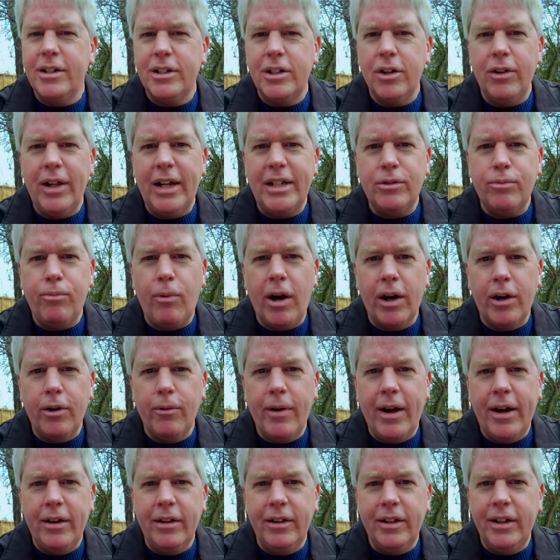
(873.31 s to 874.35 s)
So let's walk
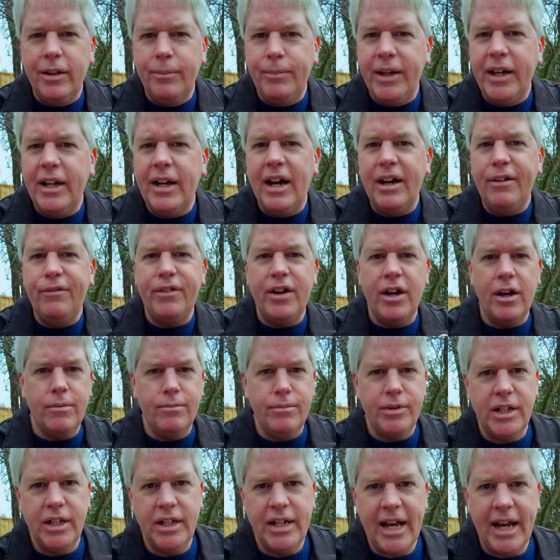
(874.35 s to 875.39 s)
around a little bit. I've
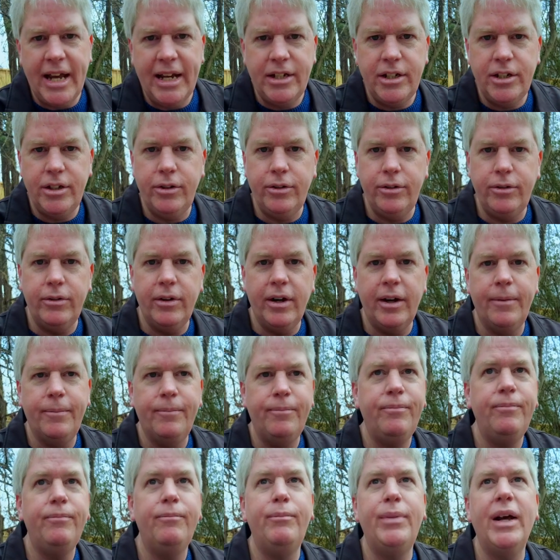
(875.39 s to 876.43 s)
come today
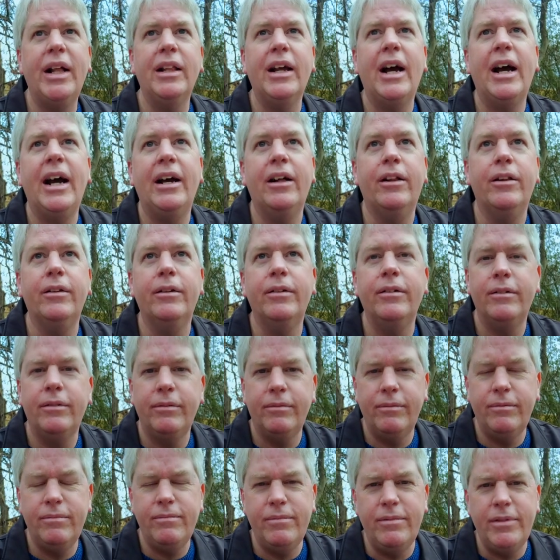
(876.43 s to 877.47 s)
to Belle Isle
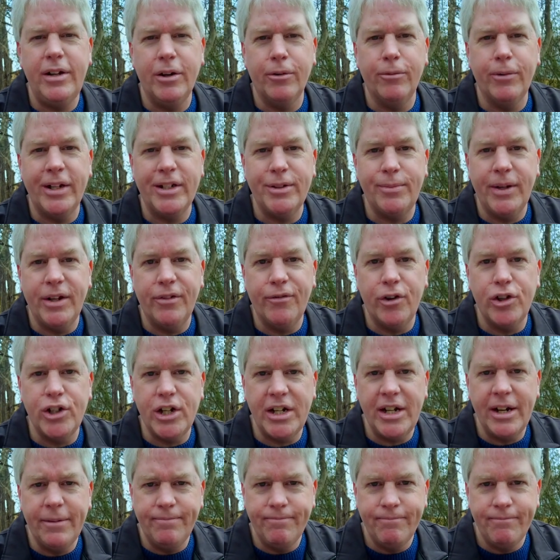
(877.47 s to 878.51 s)
near Richmond,
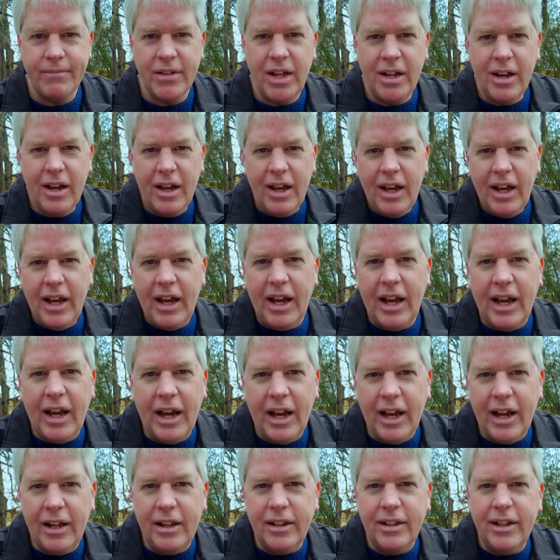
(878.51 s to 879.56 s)
Virginia.
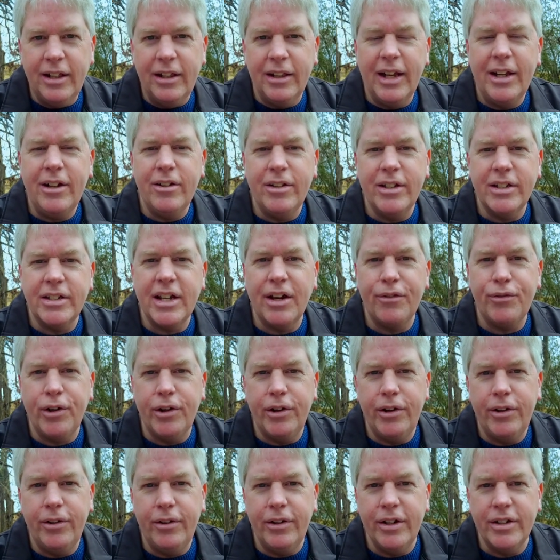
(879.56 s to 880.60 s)
And then later this
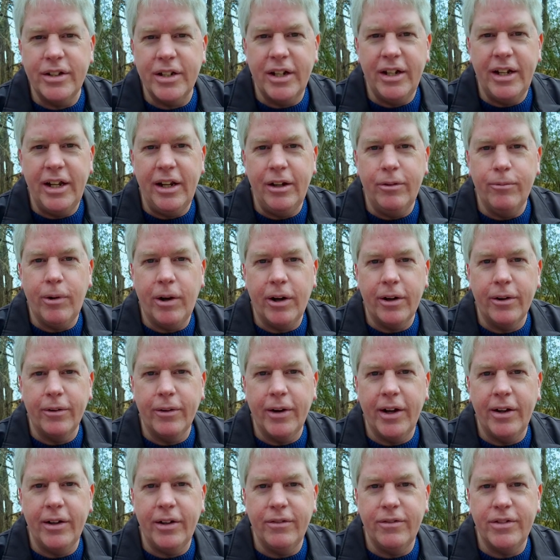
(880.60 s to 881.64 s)
afternoon is a neat walk
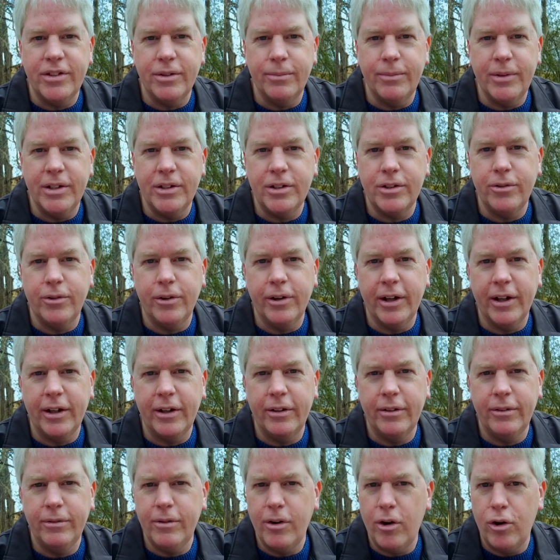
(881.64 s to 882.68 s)
around of some
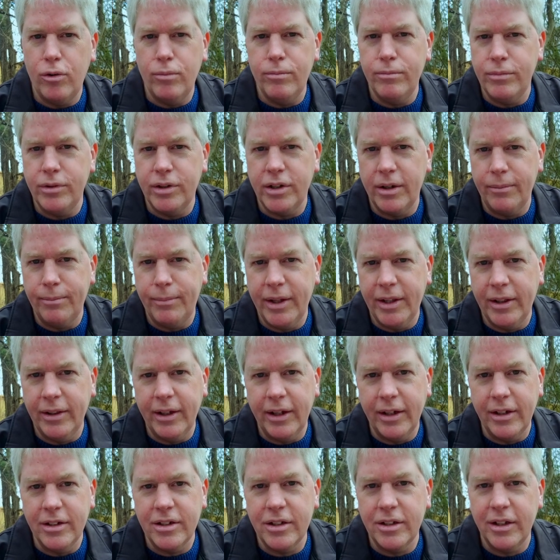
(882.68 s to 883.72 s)
historic homes and
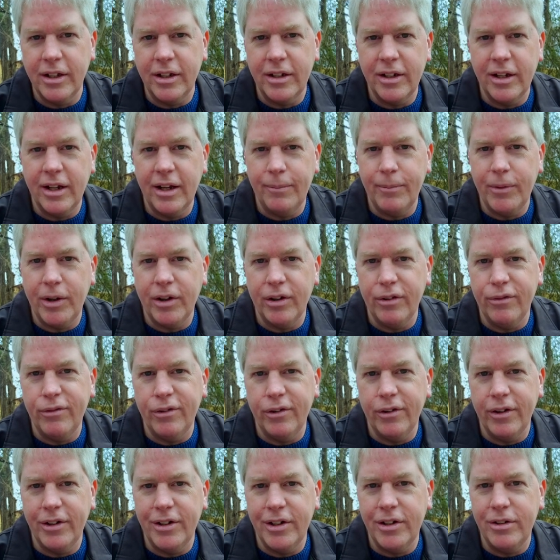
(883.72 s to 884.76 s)
buildings that I'm looking
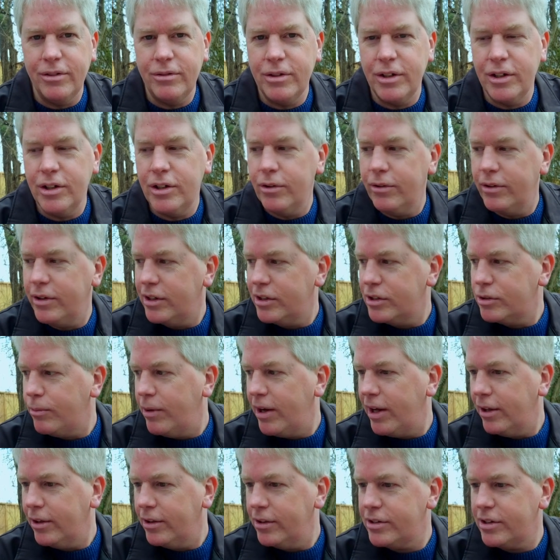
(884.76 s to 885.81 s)
forward to doing as
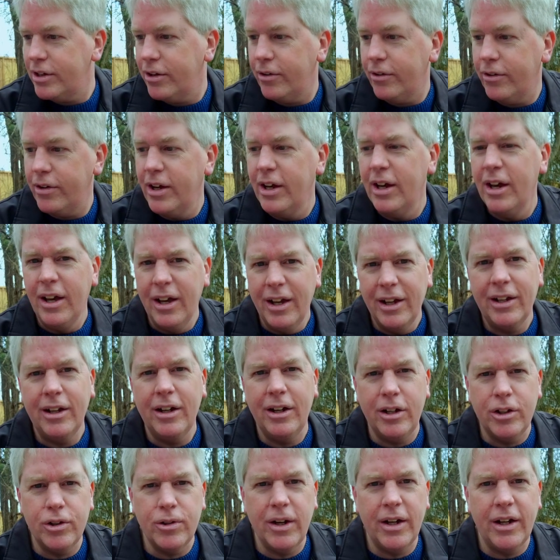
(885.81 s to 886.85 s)
well. So I'm
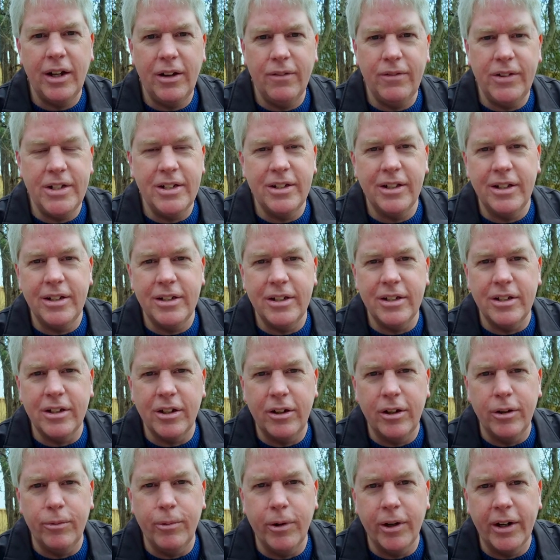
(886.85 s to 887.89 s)
gonna try to give these lenses
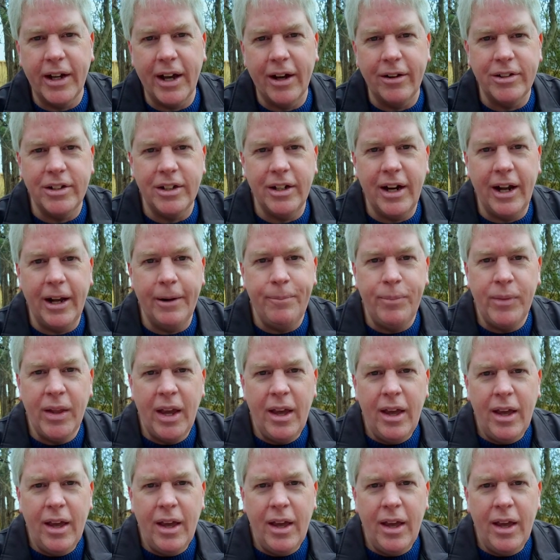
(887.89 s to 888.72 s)
a good workout today.